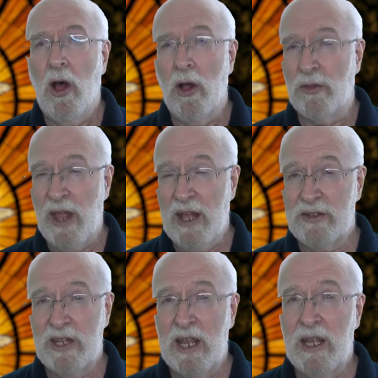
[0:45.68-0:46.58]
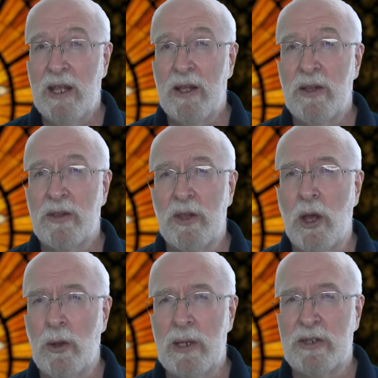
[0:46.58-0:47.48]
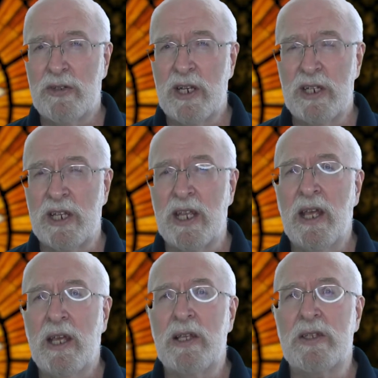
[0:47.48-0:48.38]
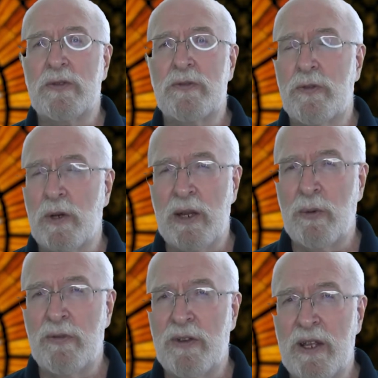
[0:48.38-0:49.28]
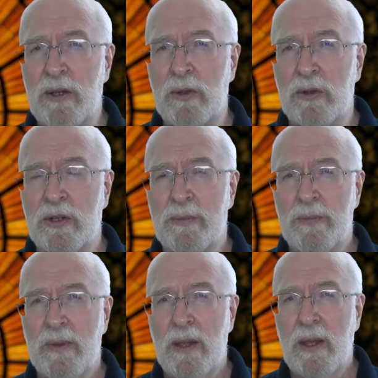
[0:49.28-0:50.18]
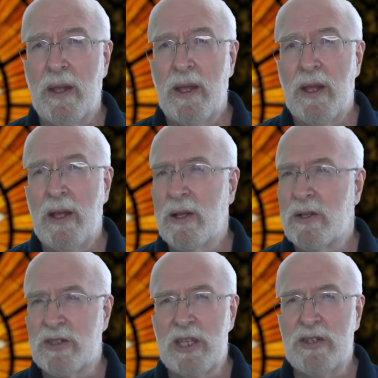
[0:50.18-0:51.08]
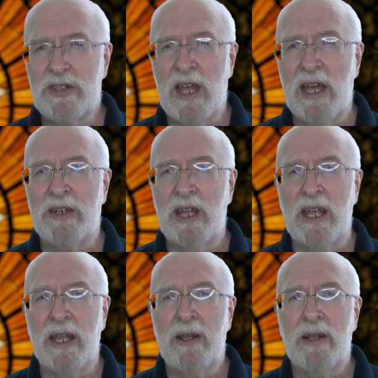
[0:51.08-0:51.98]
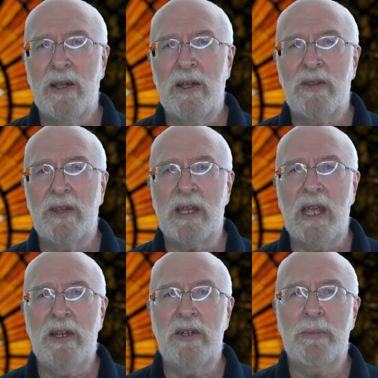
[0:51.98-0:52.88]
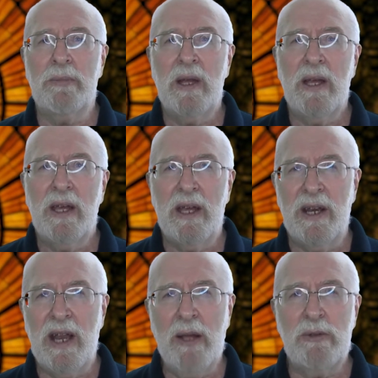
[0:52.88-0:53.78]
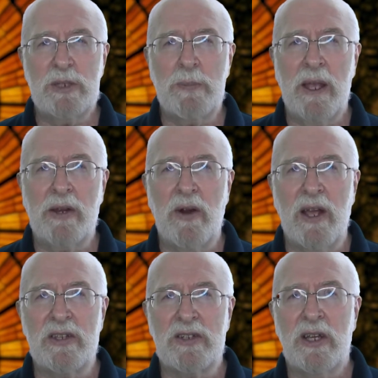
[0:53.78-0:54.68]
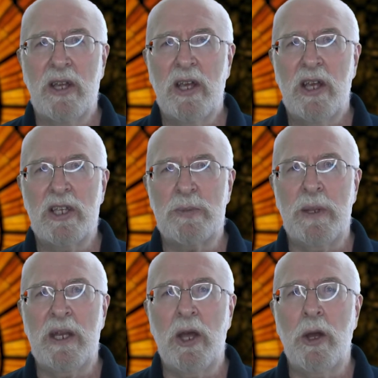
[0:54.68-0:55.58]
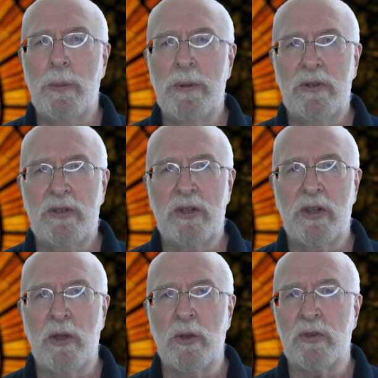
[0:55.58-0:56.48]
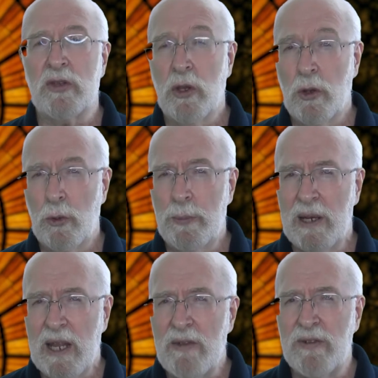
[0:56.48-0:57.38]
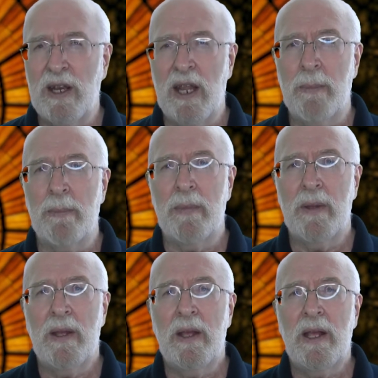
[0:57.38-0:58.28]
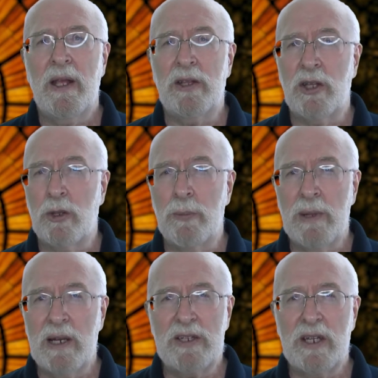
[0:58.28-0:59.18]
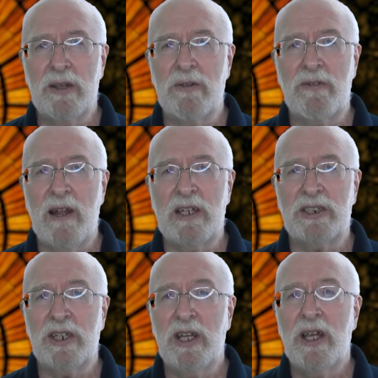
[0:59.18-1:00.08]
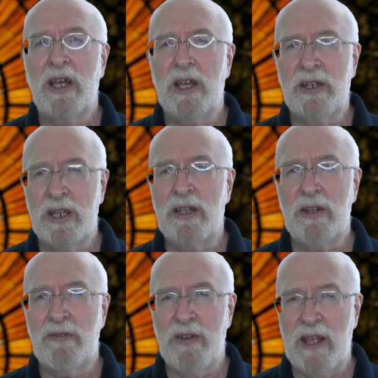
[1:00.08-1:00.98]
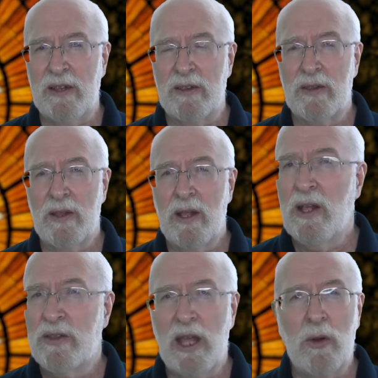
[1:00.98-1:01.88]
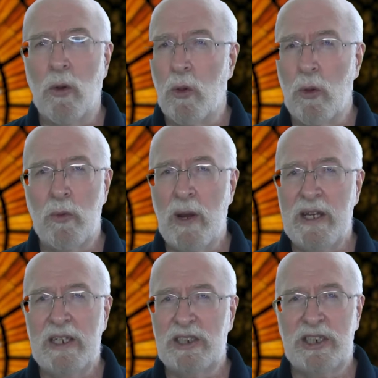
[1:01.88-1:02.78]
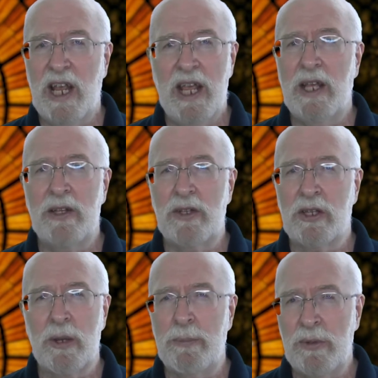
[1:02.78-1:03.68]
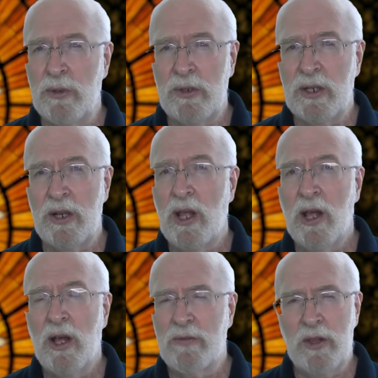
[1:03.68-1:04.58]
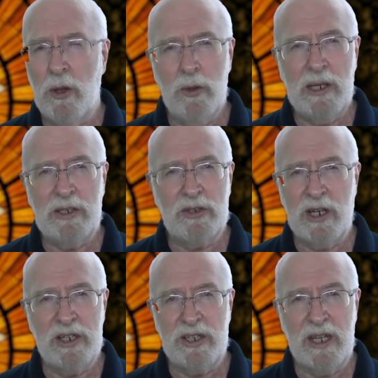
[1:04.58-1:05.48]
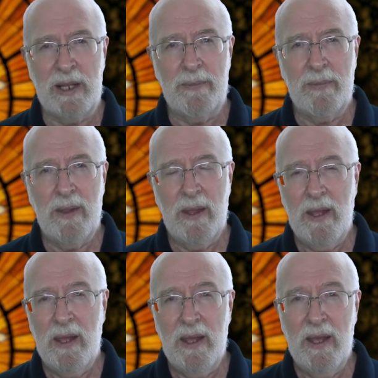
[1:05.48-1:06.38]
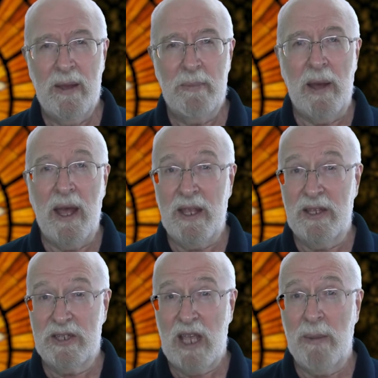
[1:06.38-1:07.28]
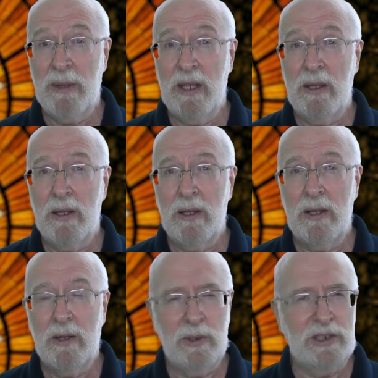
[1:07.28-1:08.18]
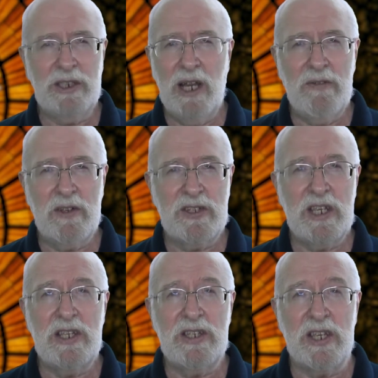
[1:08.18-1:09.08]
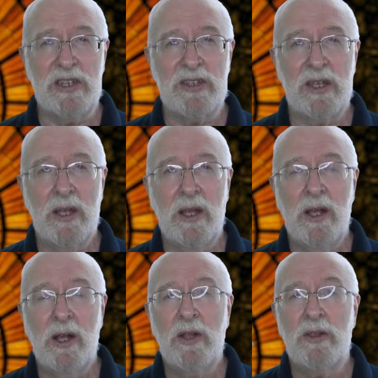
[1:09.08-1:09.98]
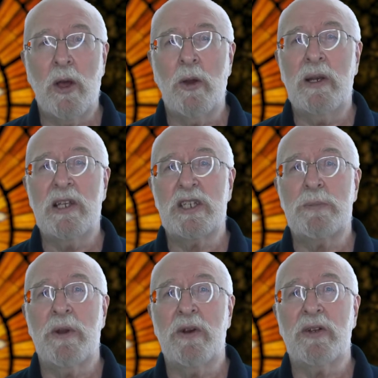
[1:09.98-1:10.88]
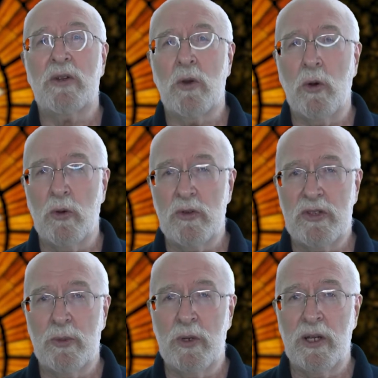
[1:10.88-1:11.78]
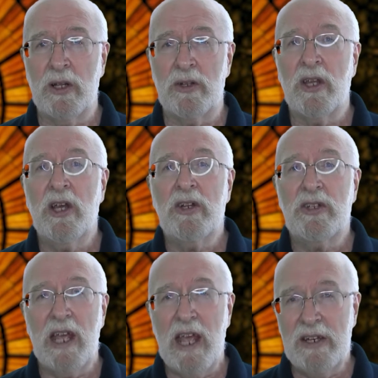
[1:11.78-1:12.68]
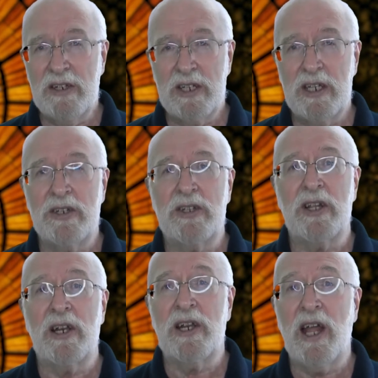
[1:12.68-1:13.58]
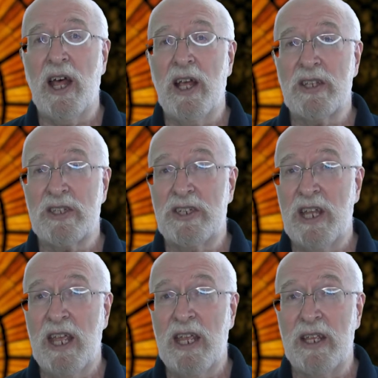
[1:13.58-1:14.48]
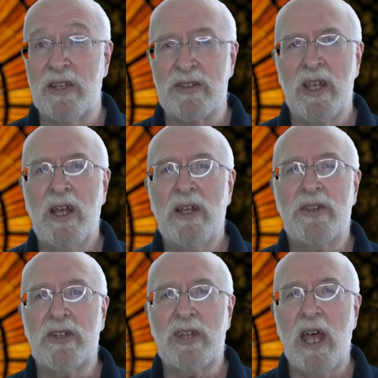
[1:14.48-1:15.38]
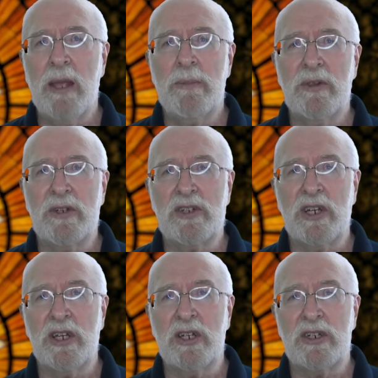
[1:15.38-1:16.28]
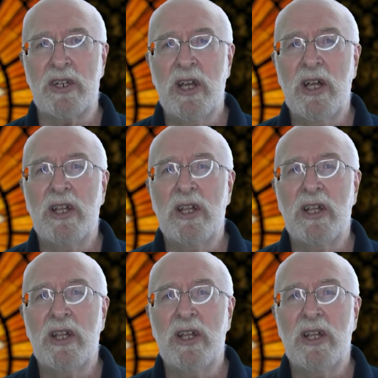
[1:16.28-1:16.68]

On that day, the Holy Trinity is fully revealed. Since that day, the kingdom announced by Christ has been open to those who believe in him. In the humility of the flesh and in the faith, they already share in the communion of the Holy Trinity. By his coming, which never ceases, the Holy Spirit caused the world to enter into the last days, the time of the Church,